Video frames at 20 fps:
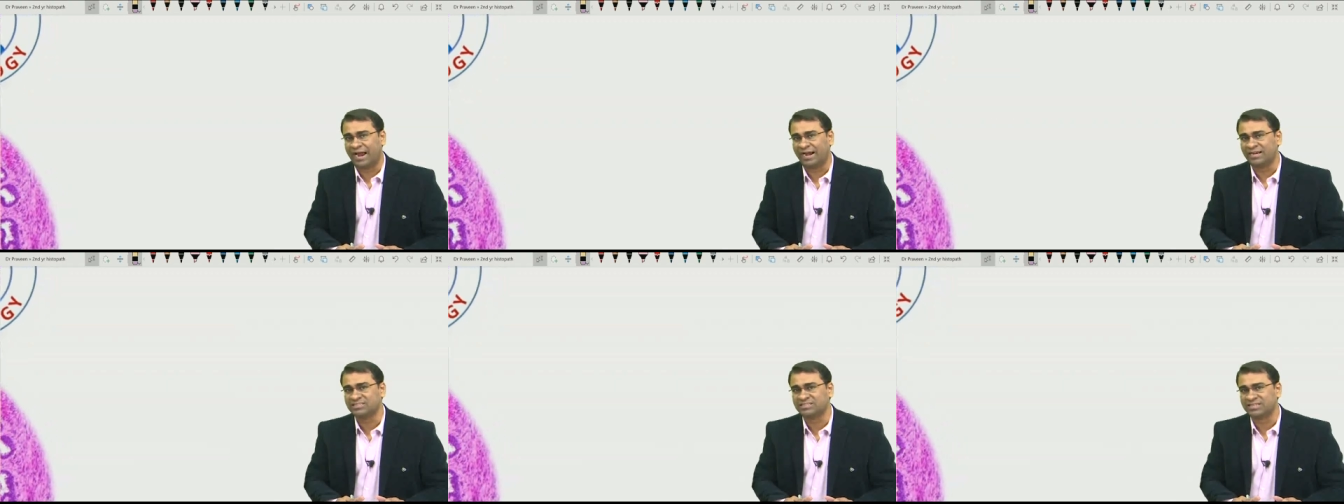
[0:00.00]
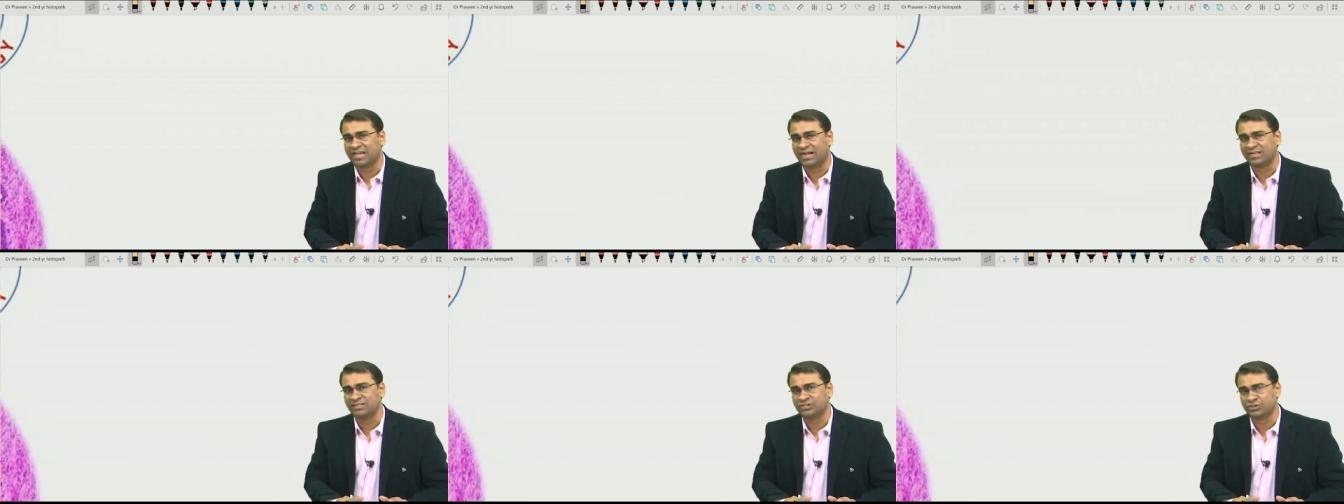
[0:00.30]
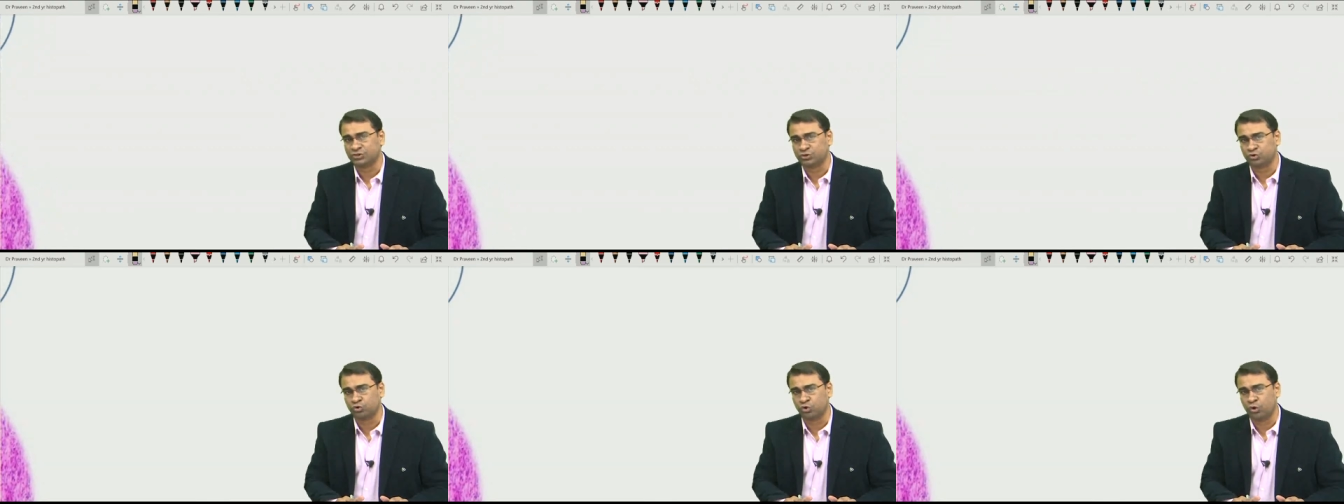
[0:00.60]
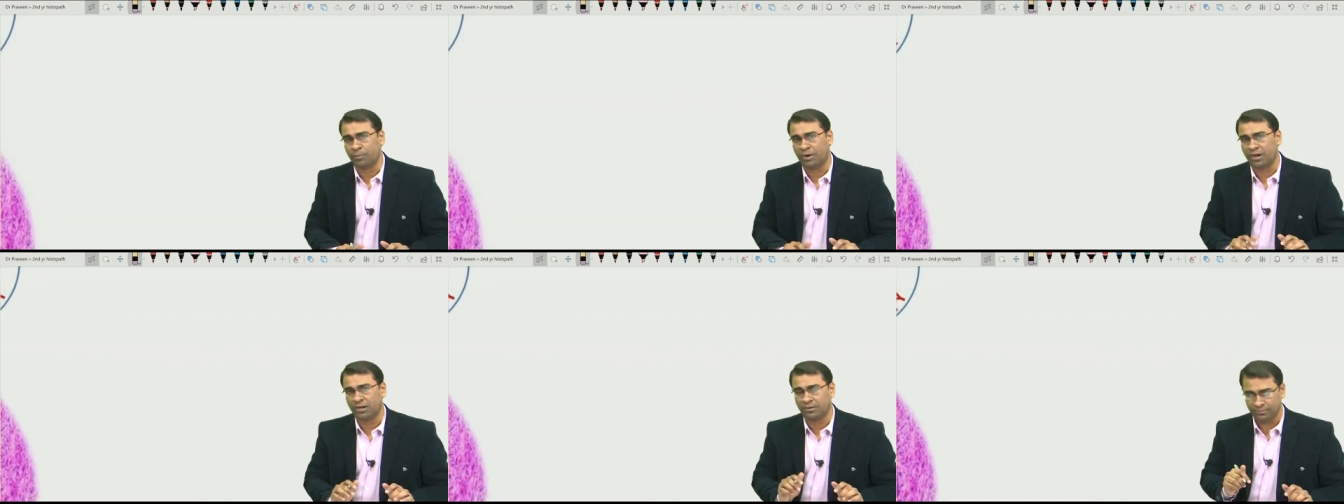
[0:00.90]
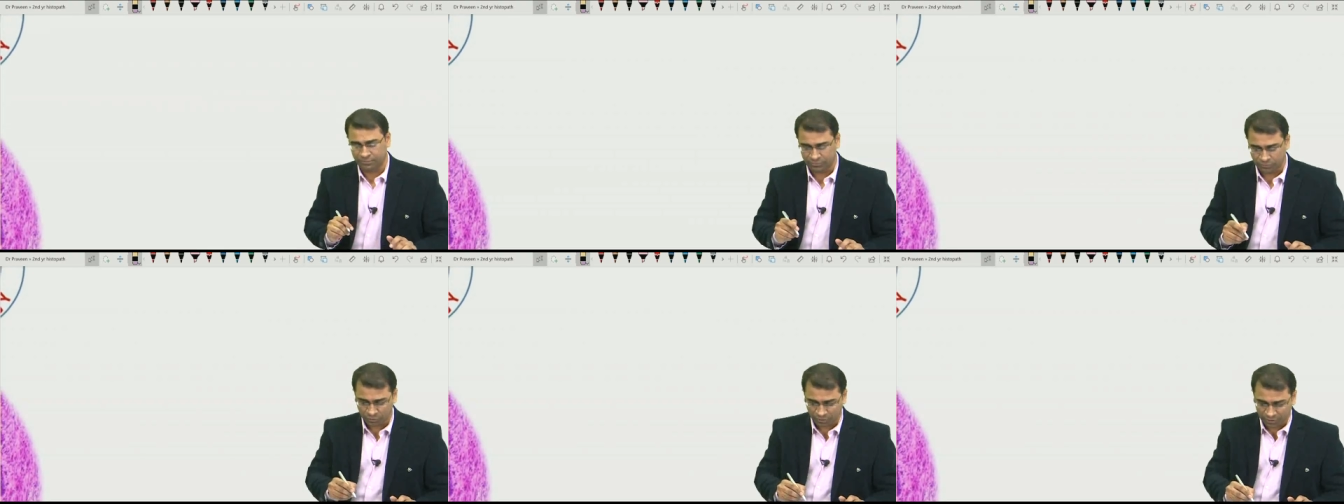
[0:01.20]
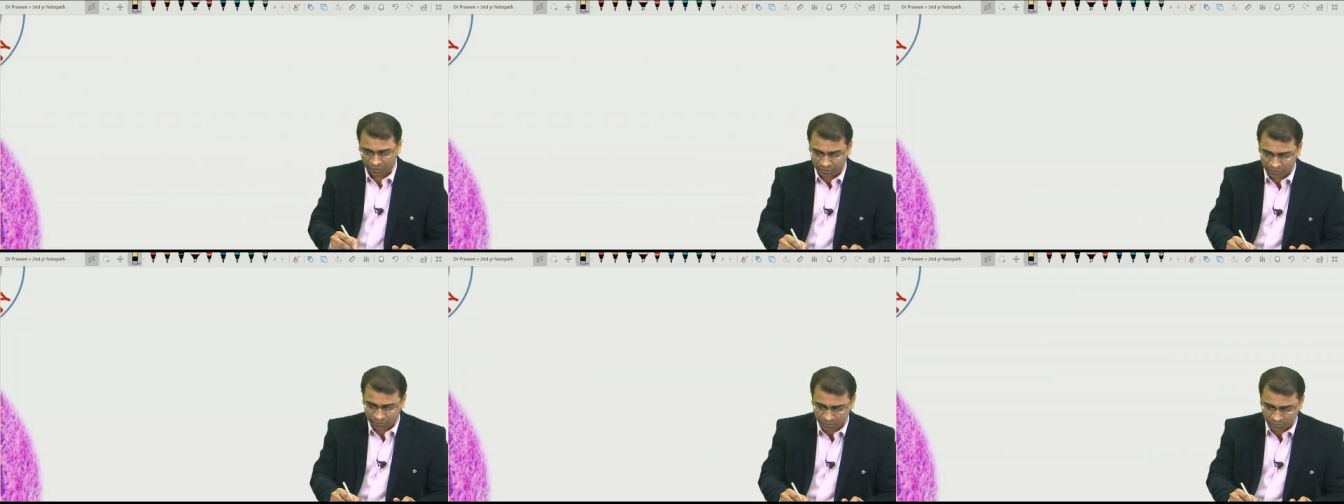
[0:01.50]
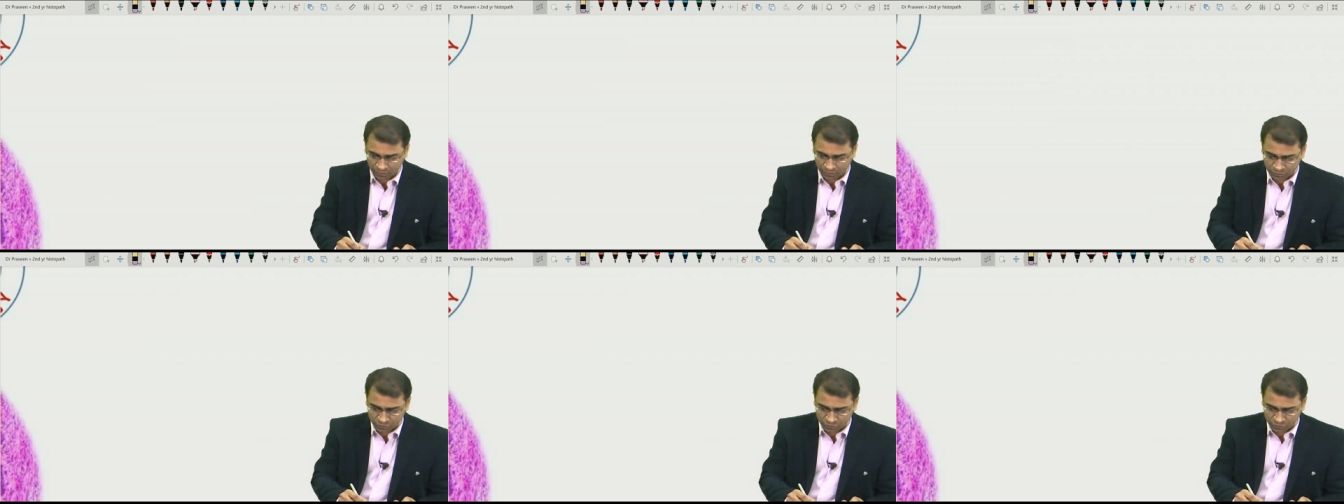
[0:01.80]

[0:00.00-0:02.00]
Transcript: glands and stroma. Okay,